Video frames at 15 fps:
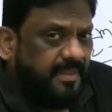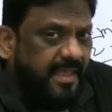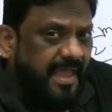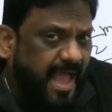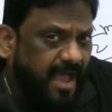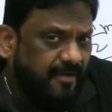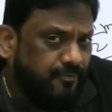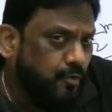
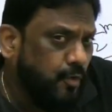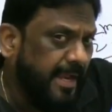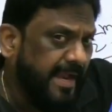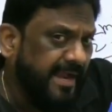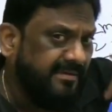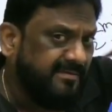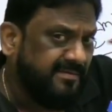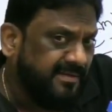Have you
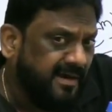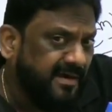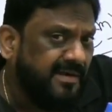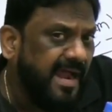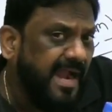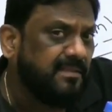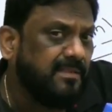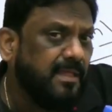entered
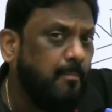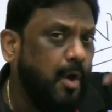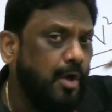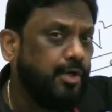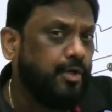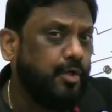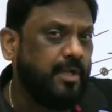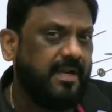at the
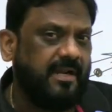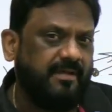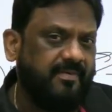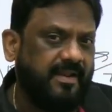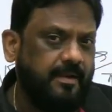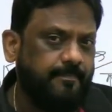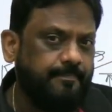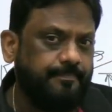molecular
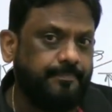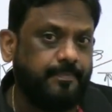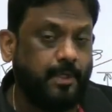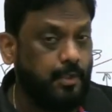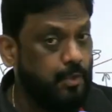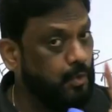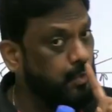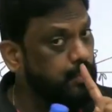level?
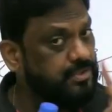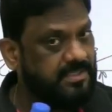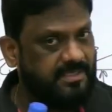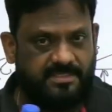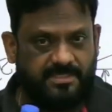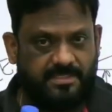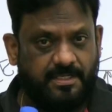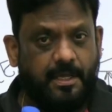No,
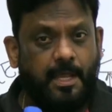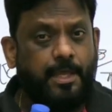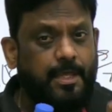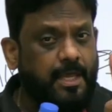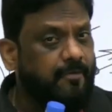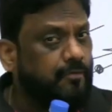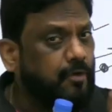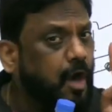sirs.
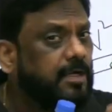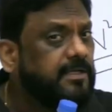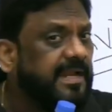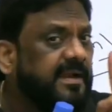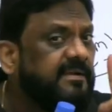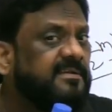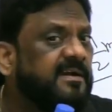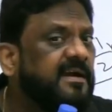You have not
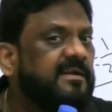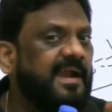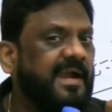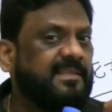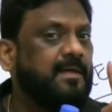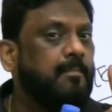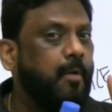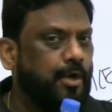entered
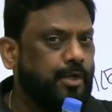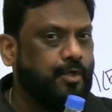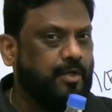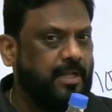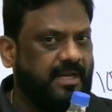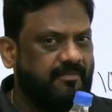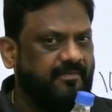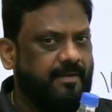at the
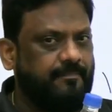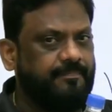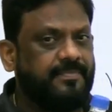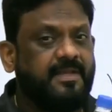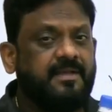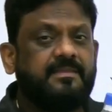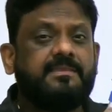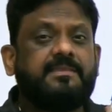molecular level.
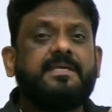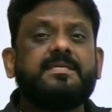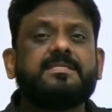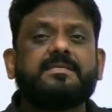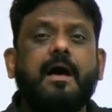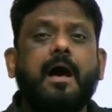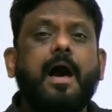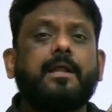
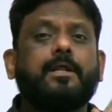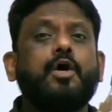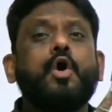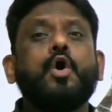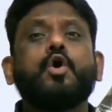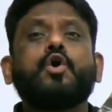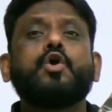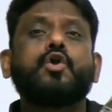These are
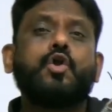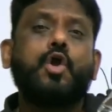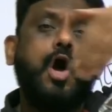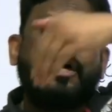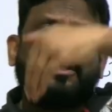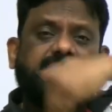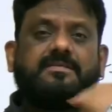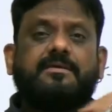
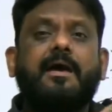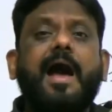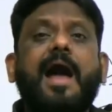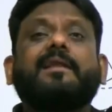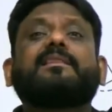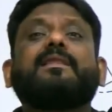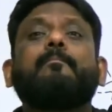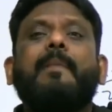gross
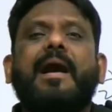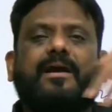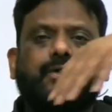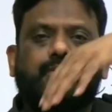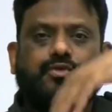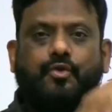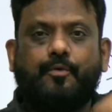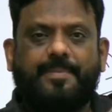at the
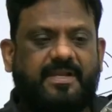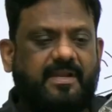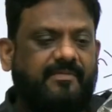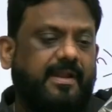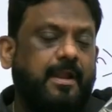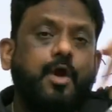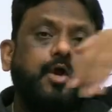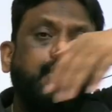macroscopic
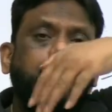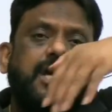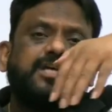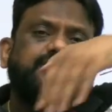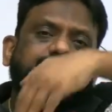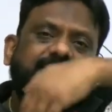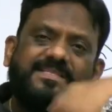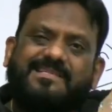level.
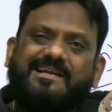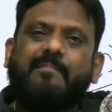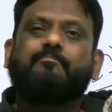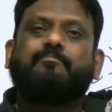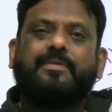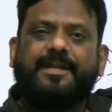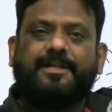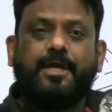Gross means
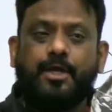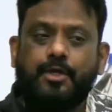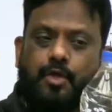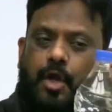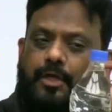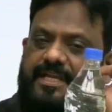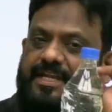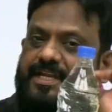complete,
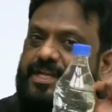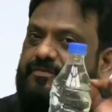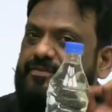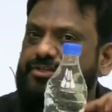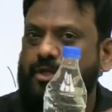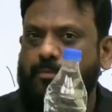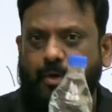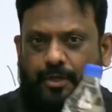not
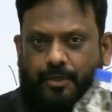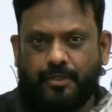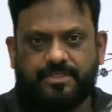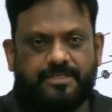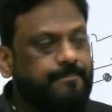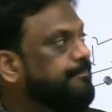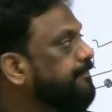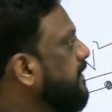individual molecules.